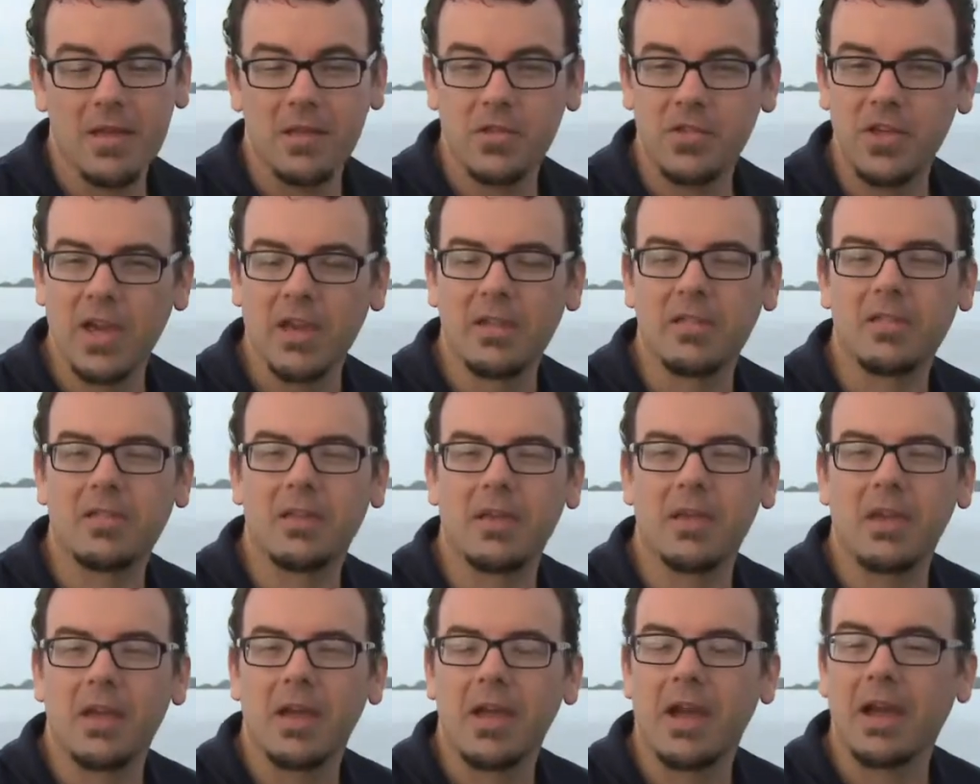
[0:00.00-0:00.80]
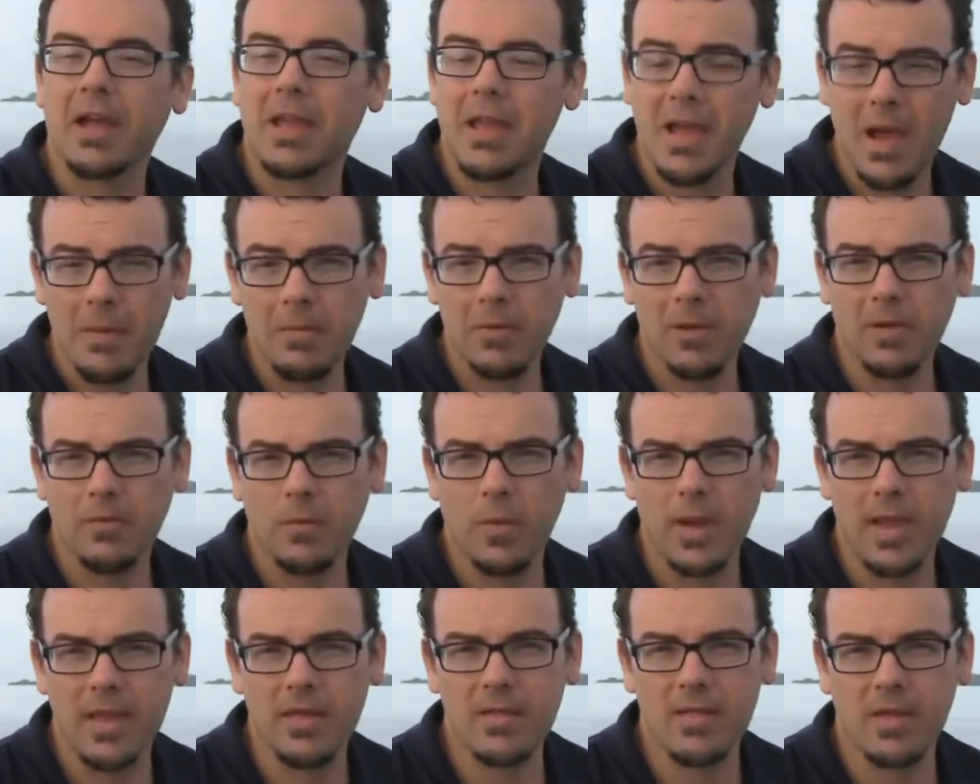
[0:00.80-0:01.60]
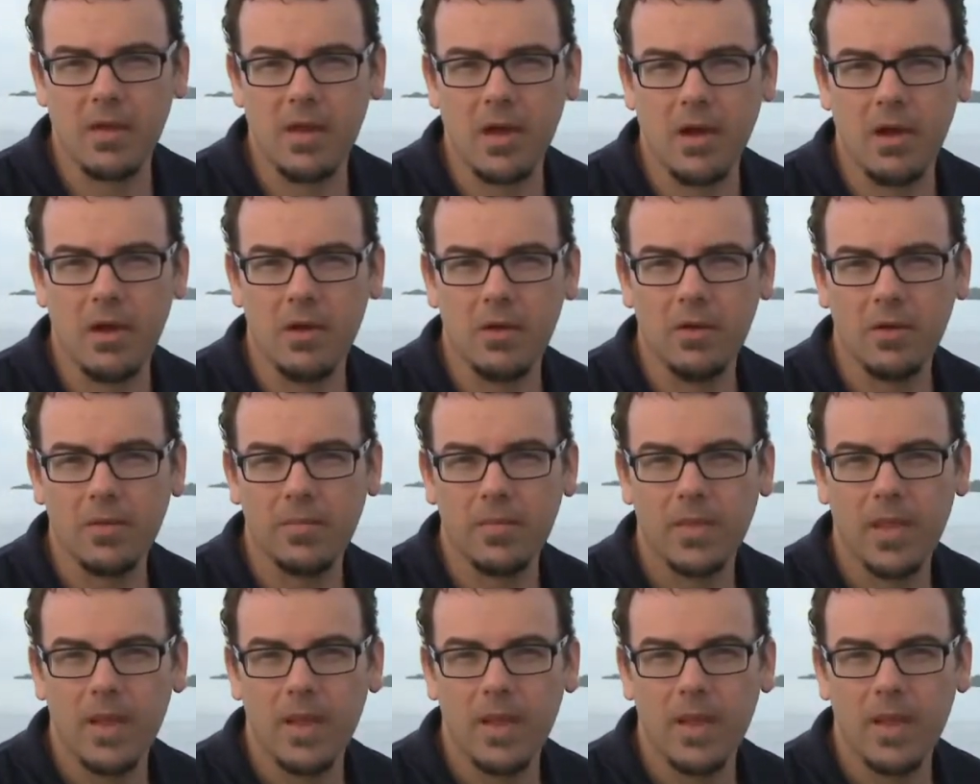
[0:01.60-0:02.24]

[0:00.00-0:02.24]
Just a couple of weeks ago,